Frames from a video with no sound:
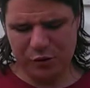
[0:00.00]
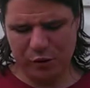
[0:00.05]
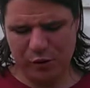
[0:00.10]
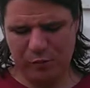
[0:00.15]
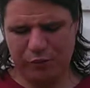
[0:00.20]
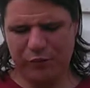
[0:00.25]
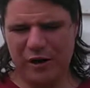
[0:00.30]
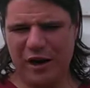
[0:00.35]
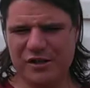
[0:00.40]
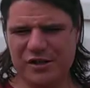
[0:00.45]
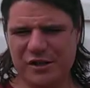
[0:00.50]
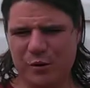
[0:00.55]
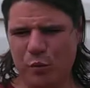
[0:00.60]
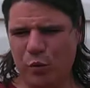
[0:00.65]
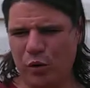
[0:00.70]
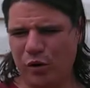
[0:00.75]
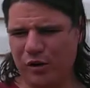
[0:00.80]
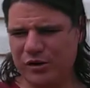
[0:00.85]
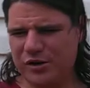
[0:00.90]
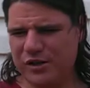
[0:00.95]
of proxy
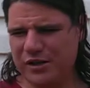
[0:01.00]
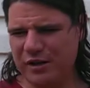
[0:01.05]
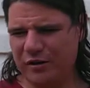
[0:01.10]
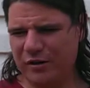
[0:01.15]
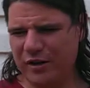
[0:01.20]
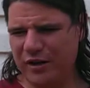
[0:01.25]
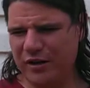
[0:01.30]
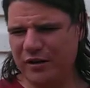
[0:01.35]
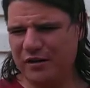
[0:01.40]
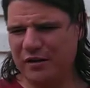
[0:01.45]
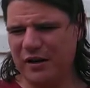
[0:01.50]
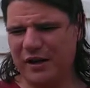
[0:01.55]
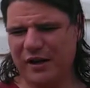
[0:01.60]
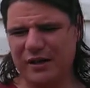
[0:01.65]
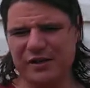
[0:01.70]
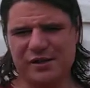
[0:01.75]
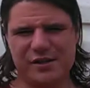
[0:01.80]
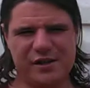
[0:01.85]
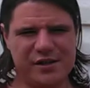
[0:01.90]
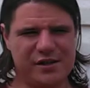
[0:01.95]
war in Syria
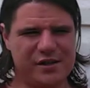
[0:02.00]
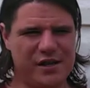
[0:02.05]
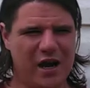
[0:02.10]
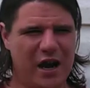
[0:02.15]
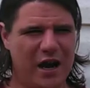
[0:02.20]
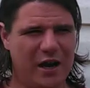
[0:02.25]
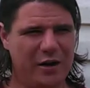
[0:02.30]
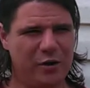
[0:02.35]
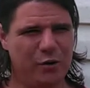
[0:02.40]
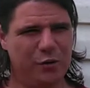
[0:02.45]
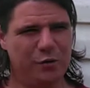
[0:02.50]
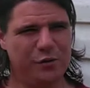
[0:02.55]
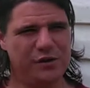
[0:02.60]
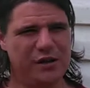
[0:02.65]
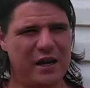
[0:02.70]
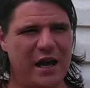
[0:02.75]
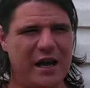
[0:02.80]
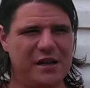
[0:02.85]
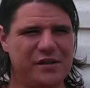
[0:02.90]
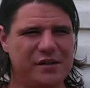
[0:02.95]
against Assad, who is
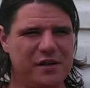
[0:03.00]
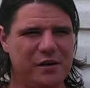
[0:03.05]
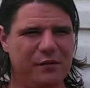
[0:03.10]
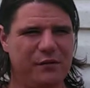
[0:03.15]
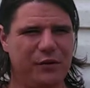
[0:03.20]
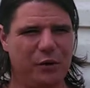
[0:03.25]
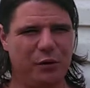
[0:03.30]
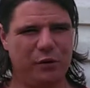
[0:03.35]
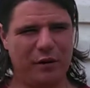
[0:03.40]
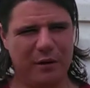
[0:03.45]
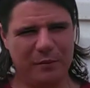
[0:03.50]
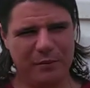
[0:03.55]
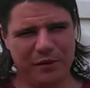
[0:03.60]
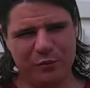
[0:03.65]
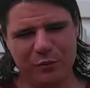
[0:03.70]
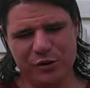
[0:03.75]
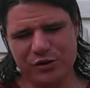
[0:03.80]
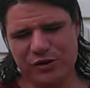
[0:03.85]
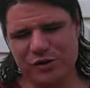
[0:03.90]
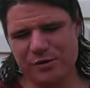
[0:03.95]
an asset of the
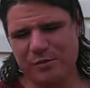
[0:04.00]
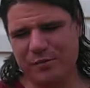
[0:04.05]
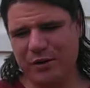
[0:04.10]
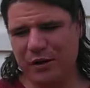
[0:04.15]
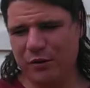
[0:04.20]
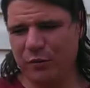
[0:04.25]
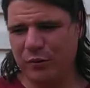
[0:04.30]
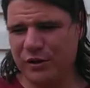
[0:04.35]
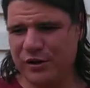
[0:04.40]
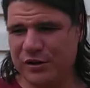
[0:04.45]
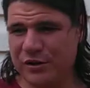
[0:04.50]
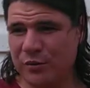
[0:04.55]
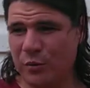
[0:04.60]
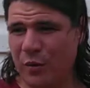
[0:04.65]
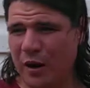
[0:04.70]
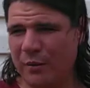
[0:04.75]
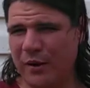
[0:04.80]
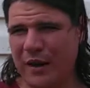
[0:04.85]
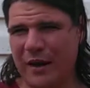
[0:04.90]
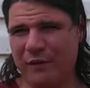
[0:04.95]
Kremlin, which is a big reason
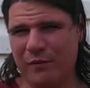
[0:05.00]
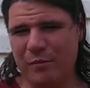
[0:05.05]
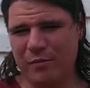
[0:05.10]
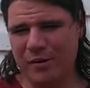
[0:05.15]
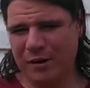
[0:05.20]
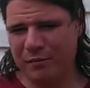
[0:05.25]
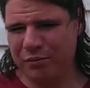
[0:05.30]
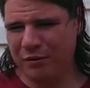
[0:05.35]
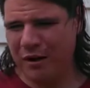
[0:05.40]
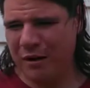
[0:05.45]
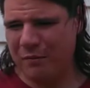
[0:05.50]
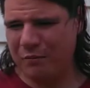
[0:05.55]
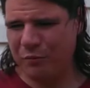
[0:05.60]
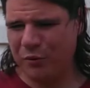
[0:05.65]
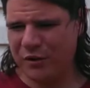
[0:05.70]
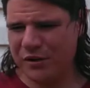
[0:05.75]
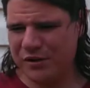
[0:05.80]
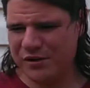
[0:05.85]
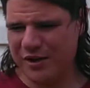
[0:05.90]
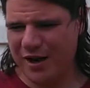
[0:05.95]
why we have a big problem
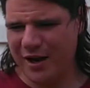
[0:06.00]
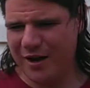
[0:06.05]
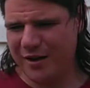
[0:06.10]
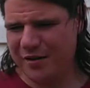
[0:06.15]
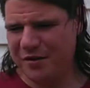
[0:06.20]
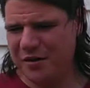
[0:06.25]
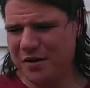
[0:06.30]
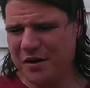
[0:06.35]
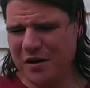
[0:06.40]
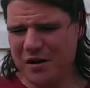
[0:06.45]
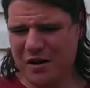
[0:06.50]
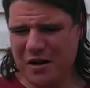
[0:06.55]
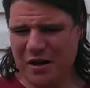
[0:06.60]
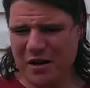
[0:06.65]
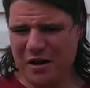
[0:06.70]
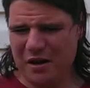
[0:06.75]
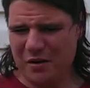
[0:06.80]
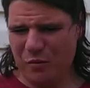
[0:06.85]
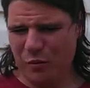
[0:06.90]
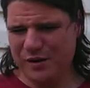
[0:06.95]
with Assad.
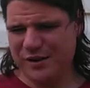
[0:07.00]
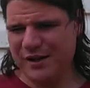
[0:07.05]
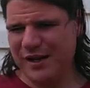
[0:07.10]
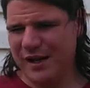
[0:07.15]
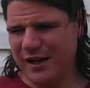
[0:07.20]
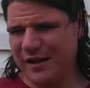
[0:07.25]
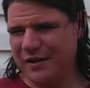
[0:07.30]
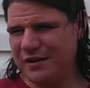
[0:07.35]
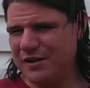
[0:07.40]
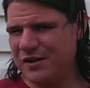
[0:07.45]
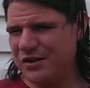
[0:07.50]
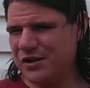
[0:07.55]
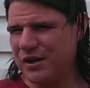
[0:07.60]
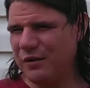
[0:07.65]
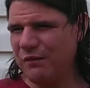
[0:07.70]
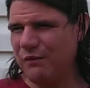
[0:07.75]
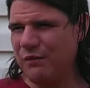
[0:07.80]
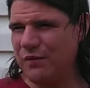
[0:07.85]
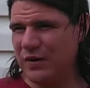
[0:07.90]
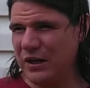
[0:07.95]
Once again, this
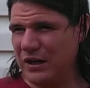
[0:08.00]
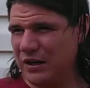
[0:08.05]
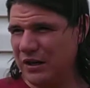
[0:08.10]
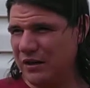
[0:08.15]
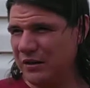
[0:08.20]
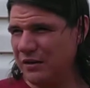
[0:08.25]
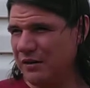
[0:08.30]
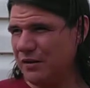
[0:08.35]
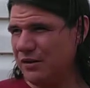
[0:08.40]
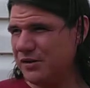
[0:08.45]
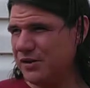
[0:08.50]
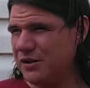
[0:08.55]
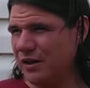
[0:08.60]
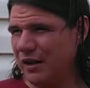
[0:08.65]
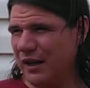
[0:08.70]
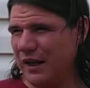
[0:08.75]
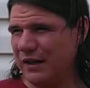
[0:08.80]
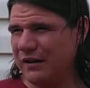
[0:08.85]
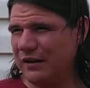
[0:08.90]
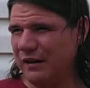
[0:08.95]
convenient
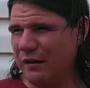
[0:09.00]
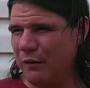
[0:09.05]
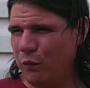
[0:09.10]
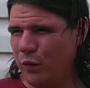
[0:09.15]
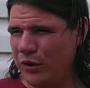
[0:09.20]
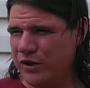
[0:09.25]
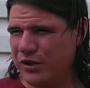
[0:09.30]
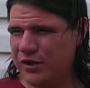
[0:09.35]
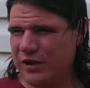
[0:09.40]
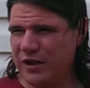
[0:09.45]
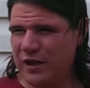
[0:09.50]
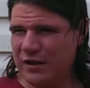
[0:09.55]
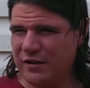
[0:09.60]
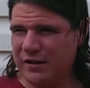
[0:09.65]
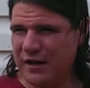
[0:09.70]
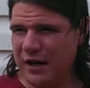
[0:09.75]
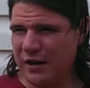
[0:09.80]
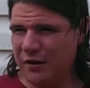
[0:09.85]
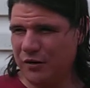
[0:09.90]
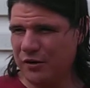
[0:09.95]
selecting of which
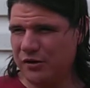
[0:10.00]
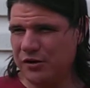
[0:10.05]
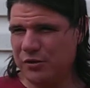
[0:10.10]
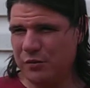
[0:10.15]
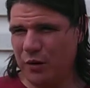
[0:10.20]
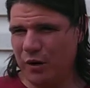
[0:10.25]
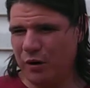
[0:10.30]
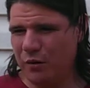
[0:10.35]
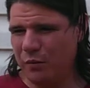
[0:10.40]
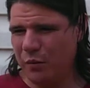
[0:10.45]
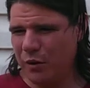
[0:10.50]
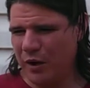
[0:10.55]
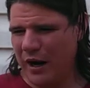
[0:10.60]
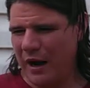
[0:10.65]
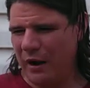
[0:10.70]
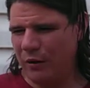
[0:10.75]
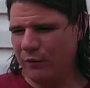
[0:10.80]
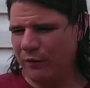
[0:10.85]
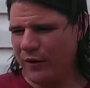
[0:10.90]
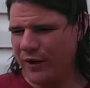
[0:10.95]
dictators we're
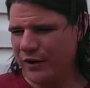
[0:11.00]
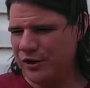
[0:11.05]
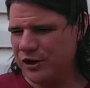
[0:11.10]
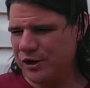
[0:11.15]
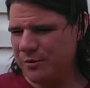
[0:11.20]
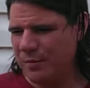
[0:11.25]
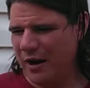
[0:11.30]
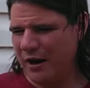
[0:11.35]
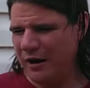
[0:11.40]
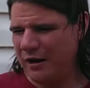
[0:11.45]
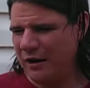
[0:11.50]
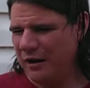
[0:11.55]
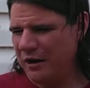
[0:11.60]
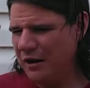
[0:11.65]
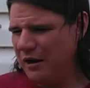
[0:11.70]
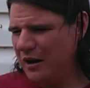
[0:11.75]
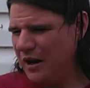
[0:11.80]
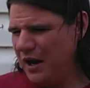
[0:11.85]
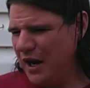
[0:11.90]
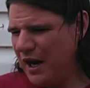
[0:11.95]
outraged by.
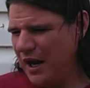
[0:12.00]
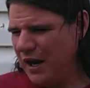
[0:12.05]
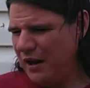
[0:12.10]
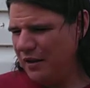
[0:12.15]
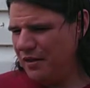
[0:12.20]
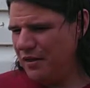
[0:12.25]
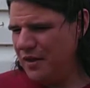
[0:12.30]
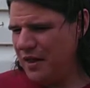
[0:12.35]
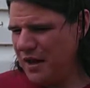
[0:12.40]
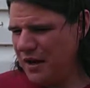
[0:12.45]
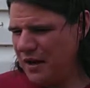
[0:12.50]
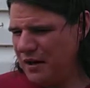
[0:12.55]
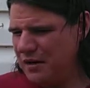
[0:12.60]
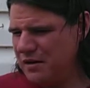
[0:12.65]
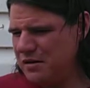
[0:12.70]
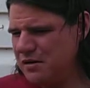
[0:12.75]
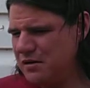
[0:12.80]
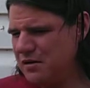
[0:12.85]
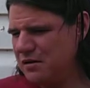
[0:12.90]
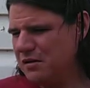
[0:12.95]
And
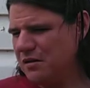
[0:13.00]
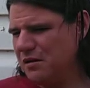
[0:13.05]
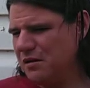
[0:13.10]
then,